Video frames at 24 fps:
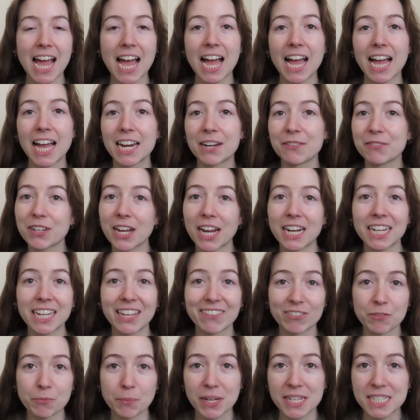and I've kind of
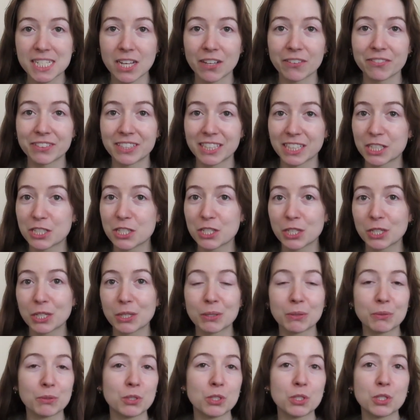given myself an
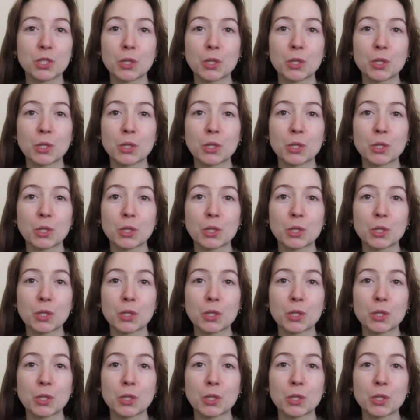excuse